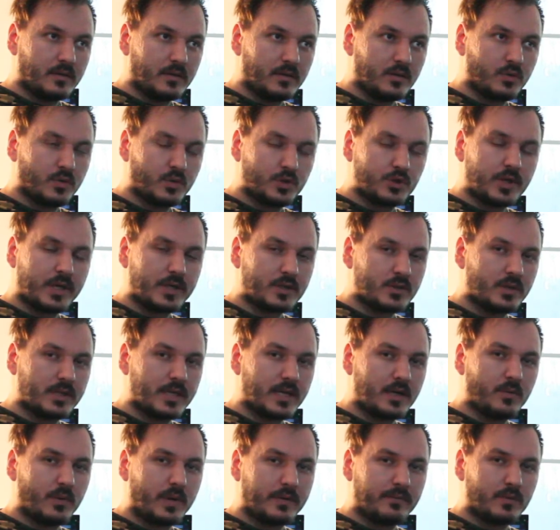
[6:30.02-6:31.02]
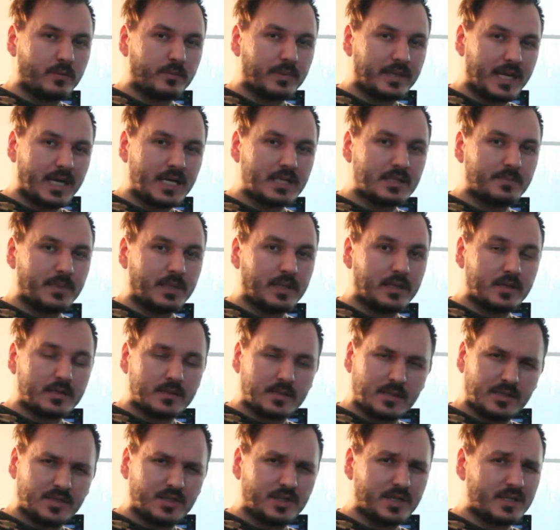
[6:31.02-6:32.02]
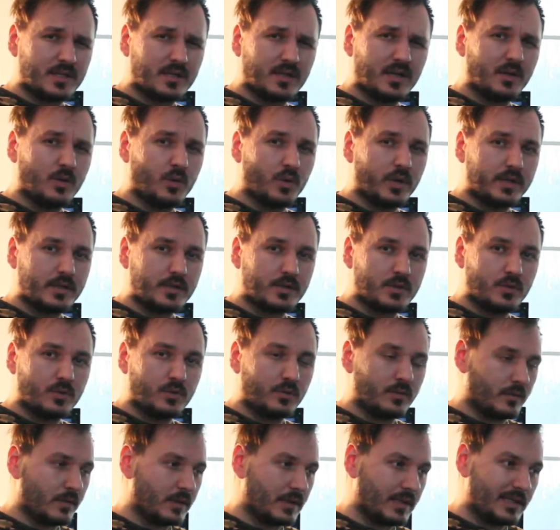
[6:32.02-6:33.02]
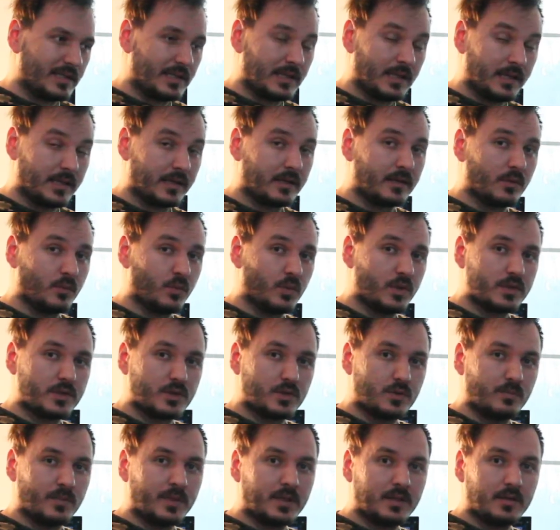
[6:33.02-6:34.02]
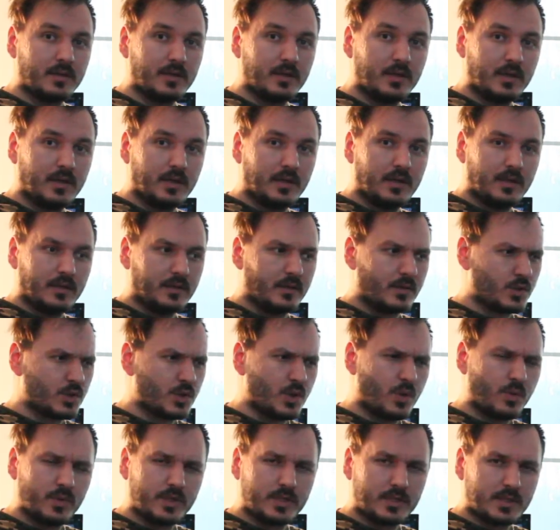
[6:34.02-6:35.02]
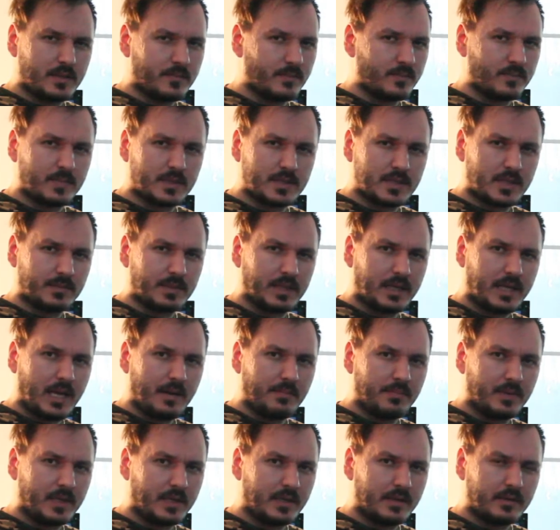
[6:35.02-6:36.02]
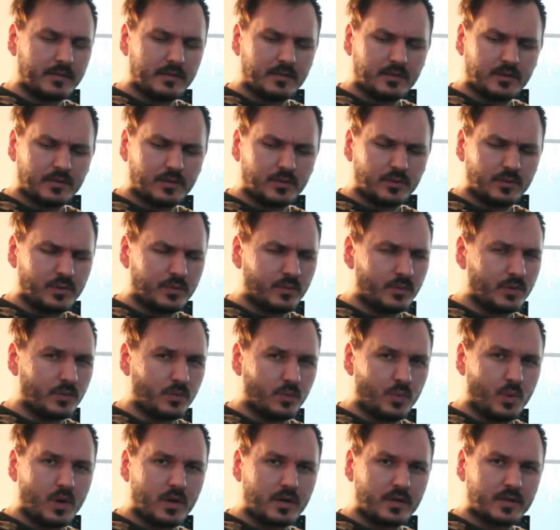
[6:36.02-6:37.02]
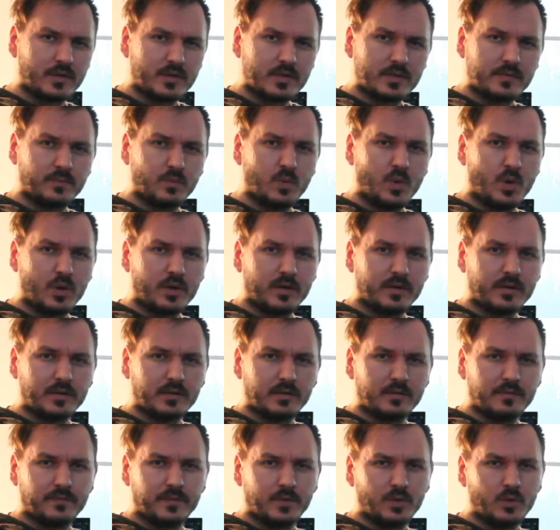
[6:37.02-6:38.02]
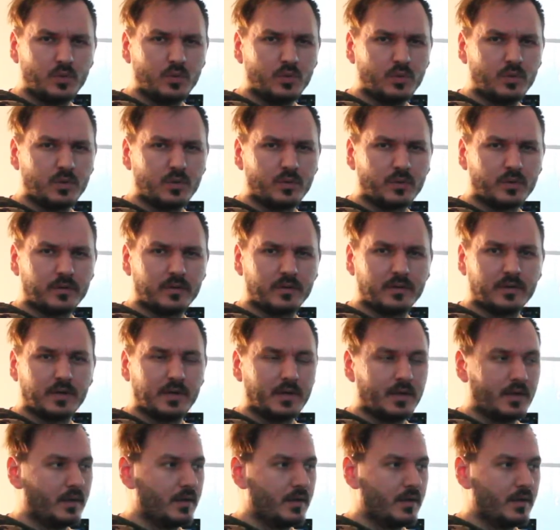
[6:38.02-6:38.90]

you're trying to get away from gas because it's just an annoyance to you, like it was to me. There's always something happening, either there's water in the fuel, or